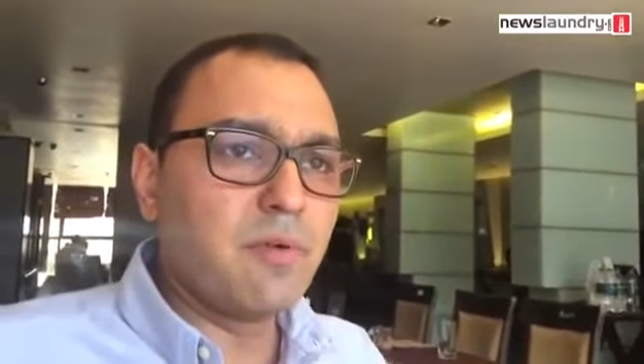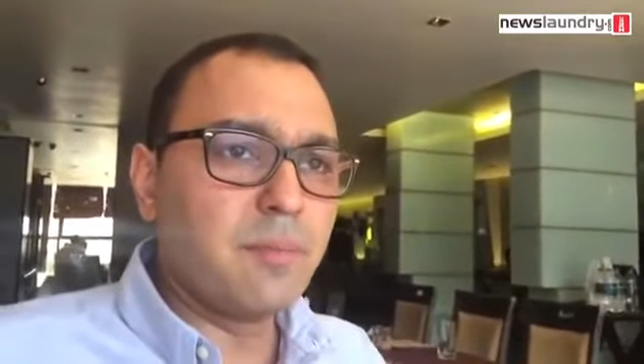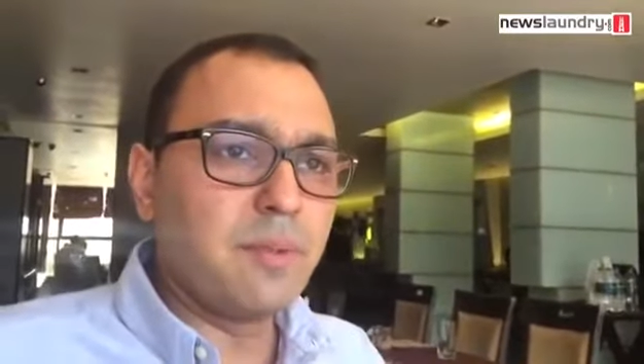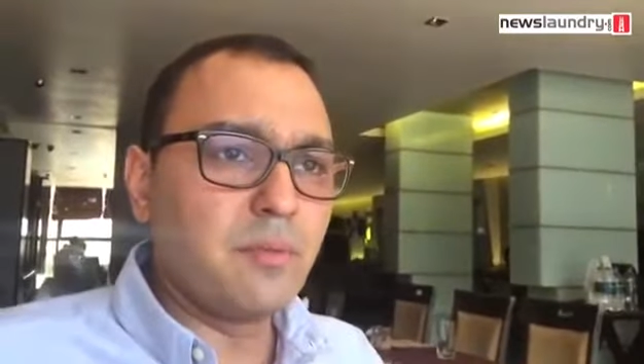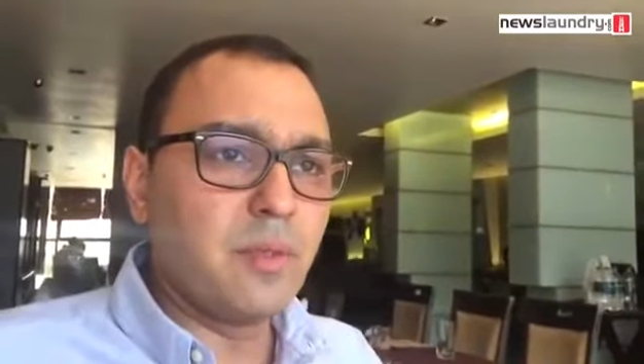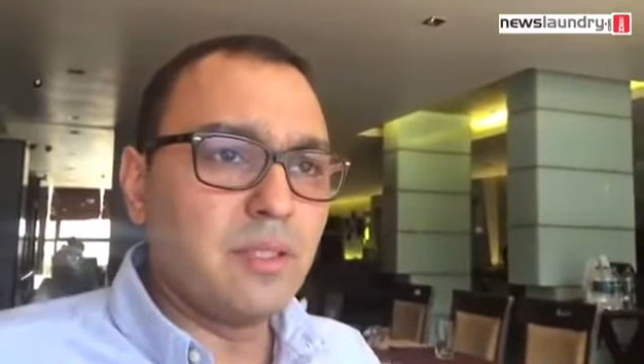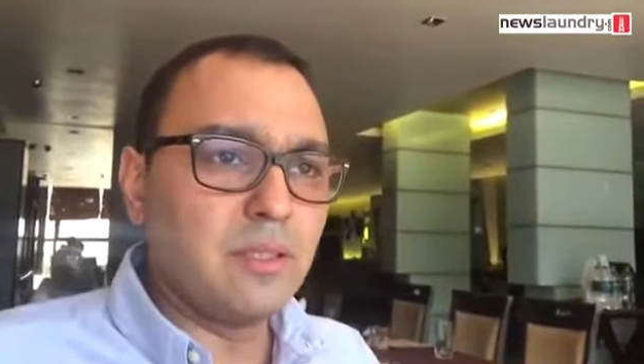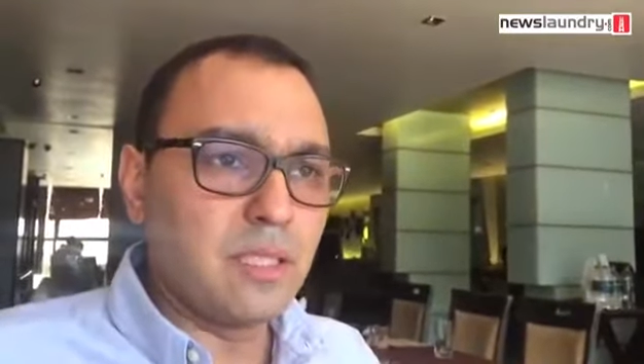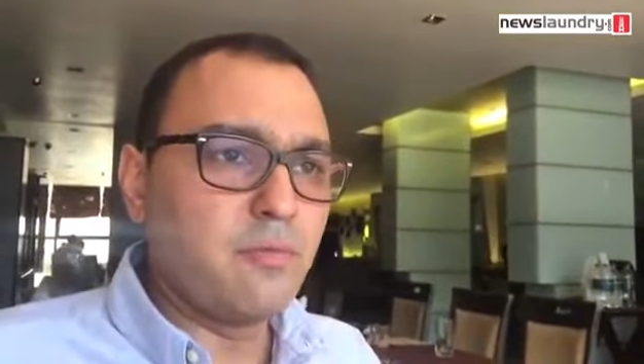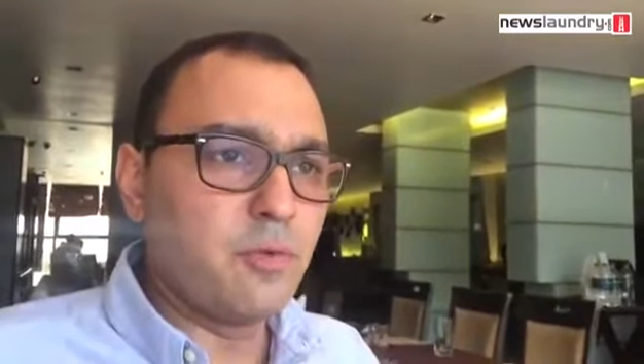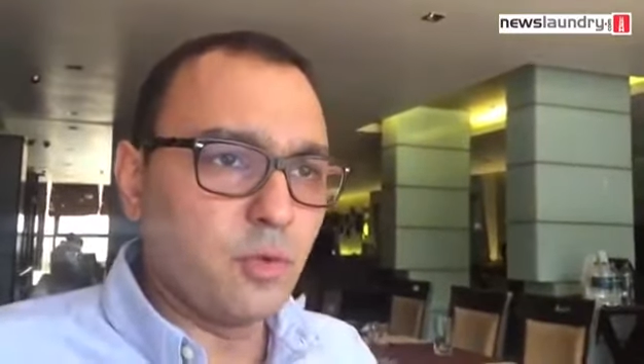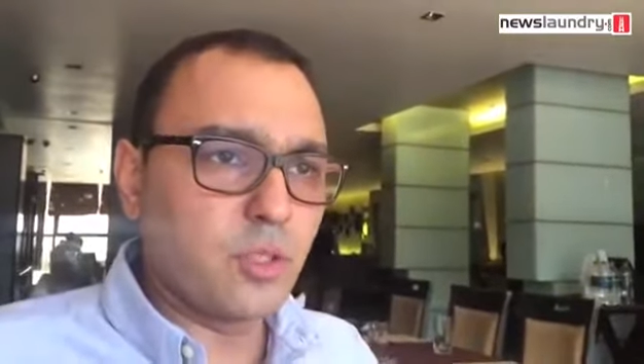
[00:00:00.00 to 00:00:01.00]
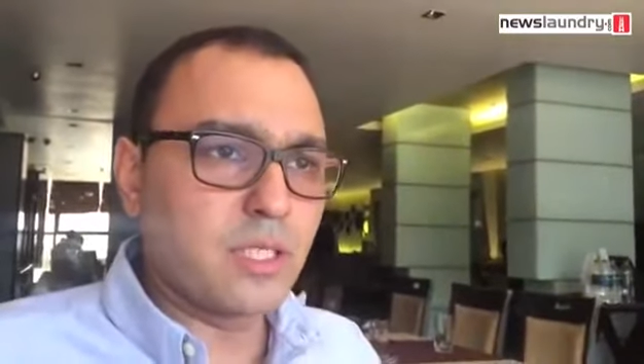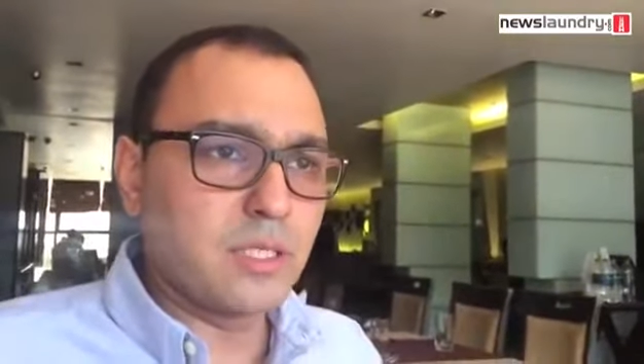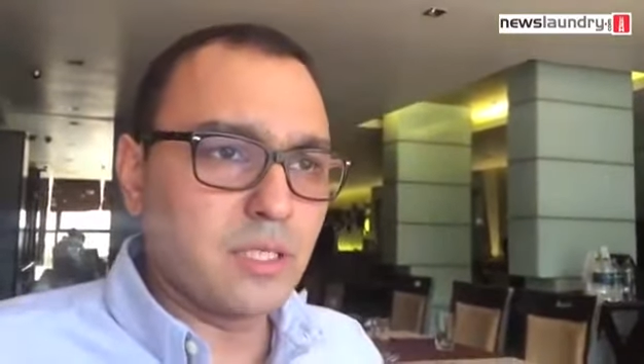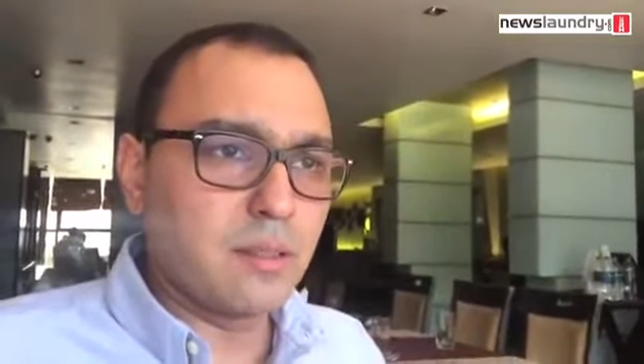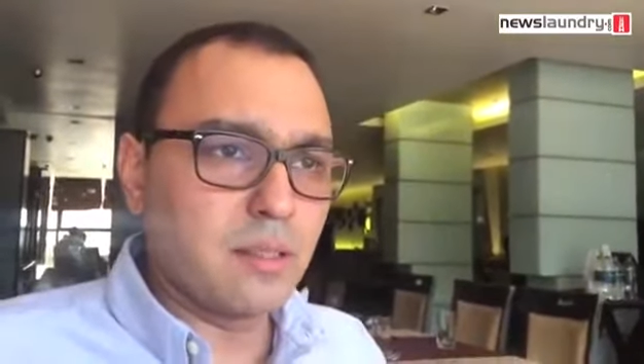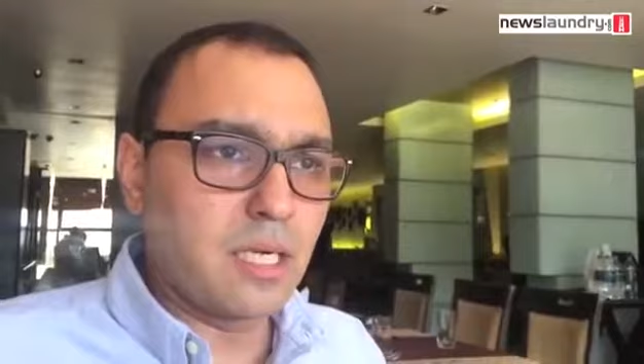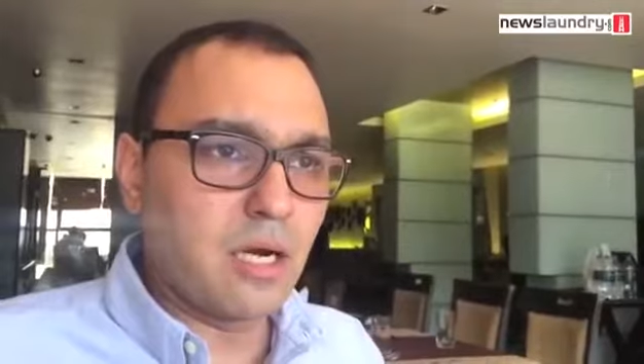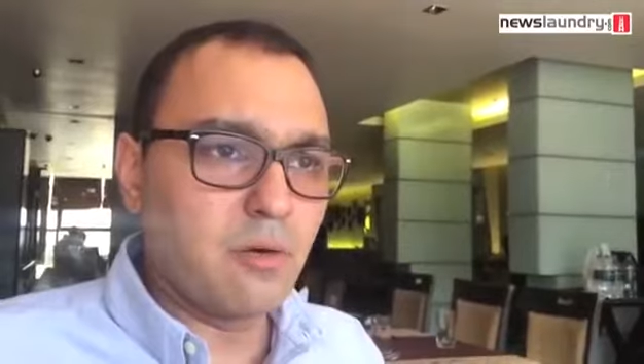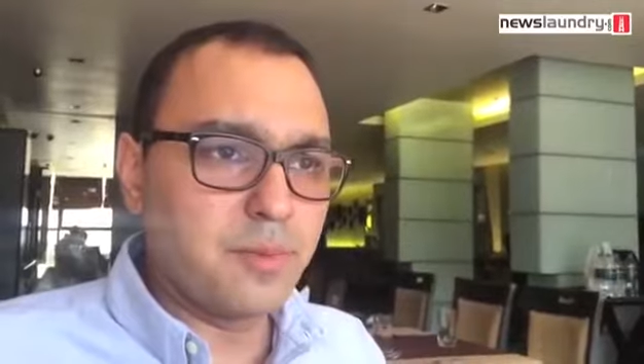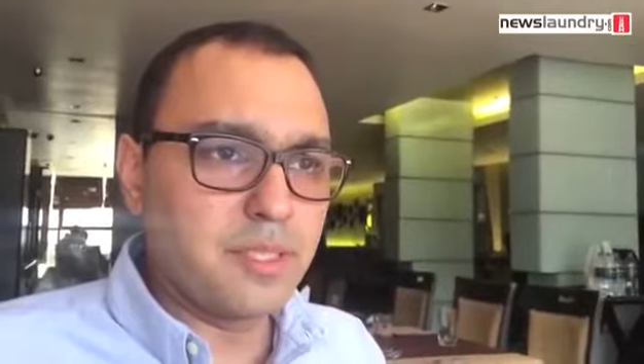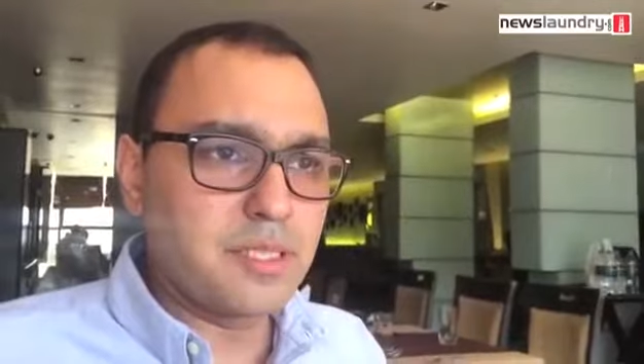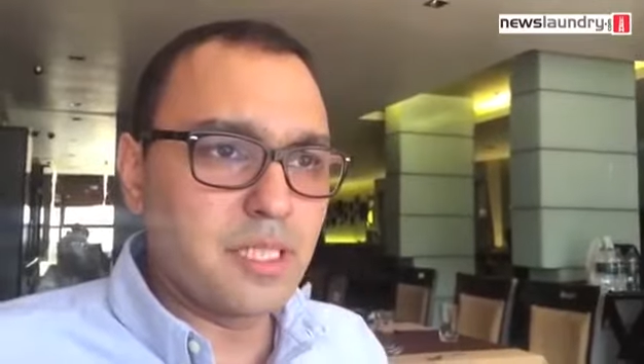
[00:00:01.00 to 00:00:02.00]
Somewhere between, if you look at the
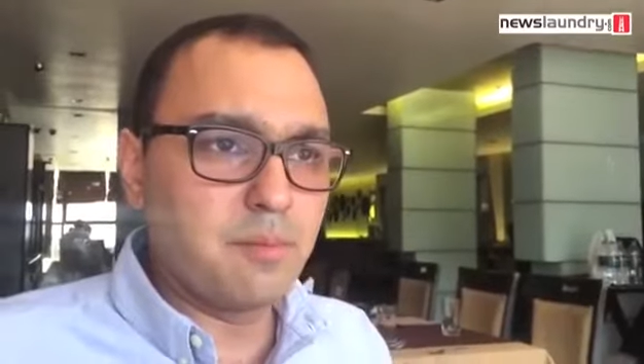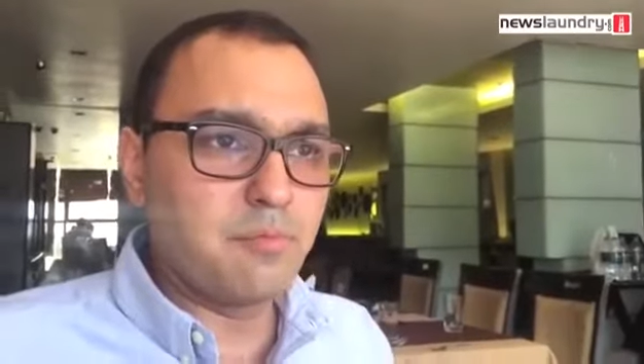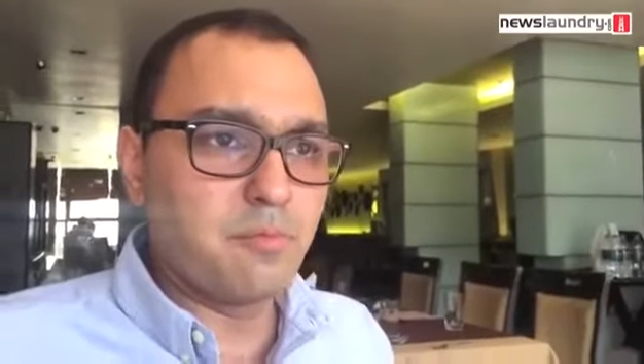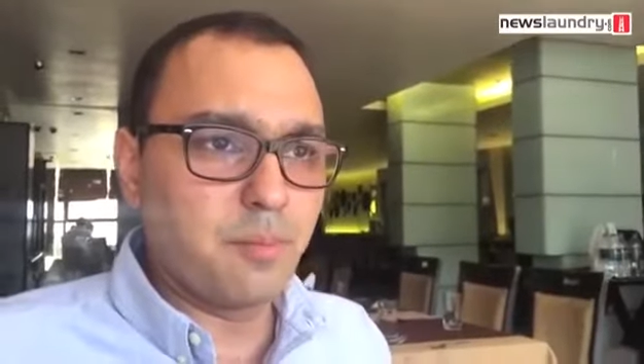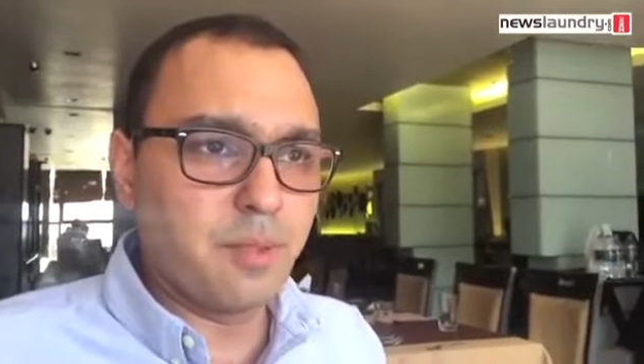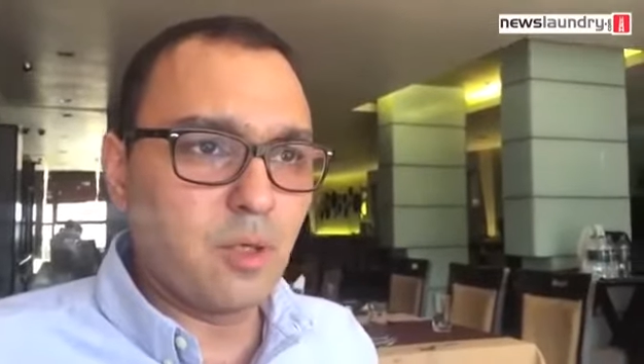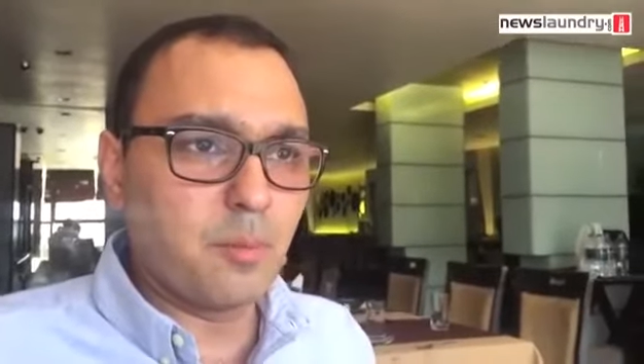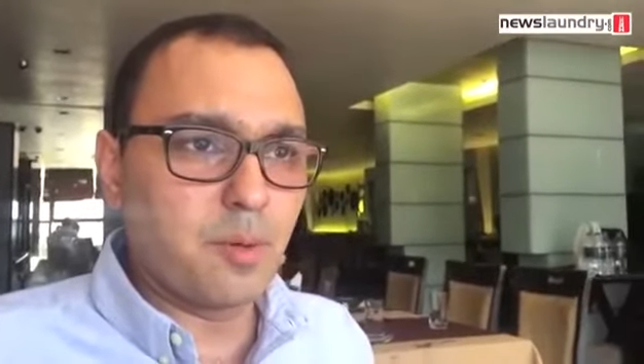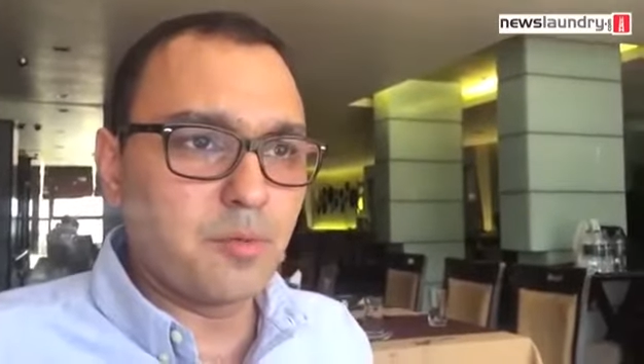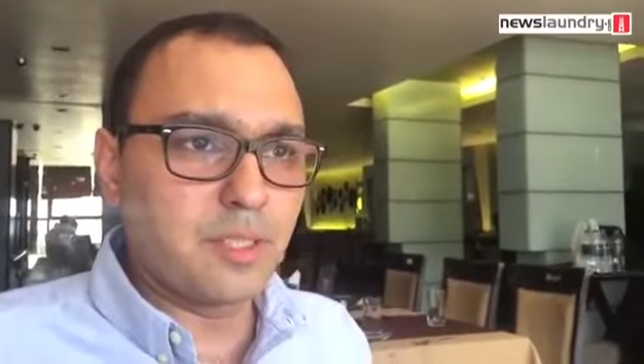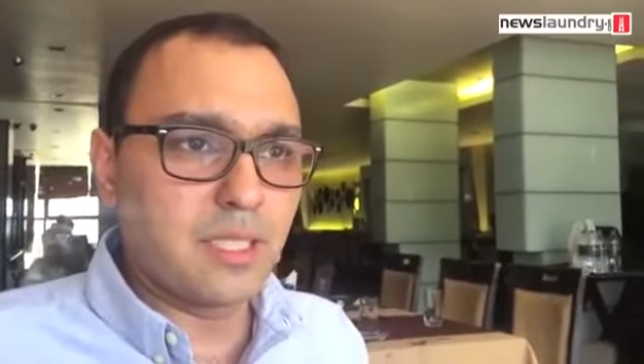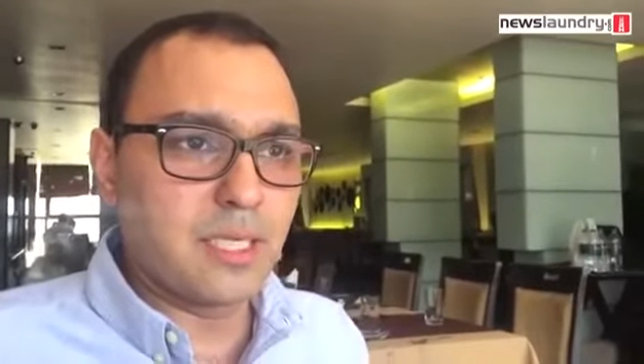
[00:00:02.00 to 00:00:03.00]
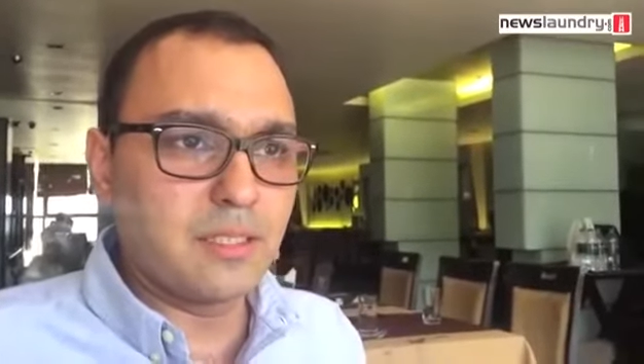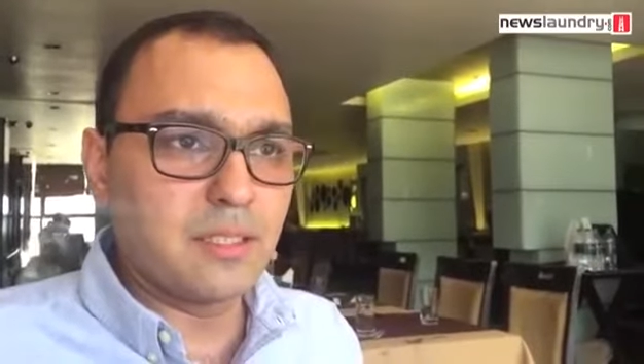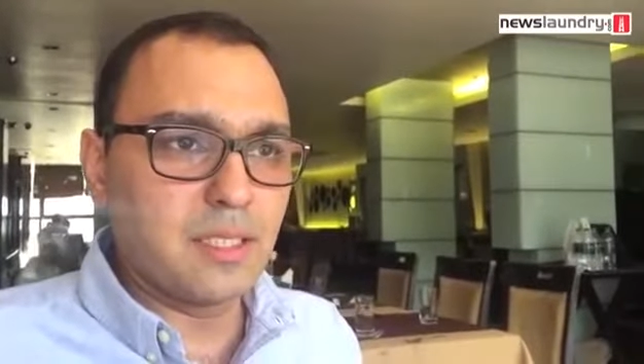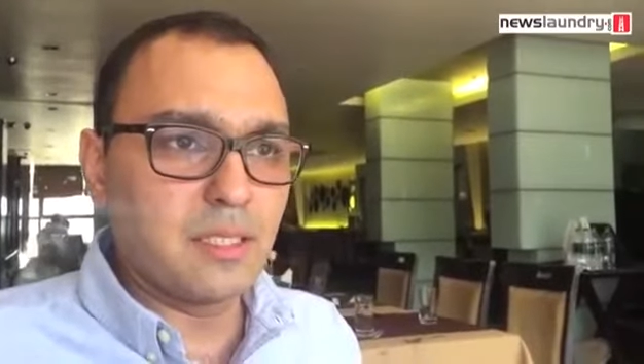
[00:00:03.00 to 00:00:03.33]
government scheme for below poverty line,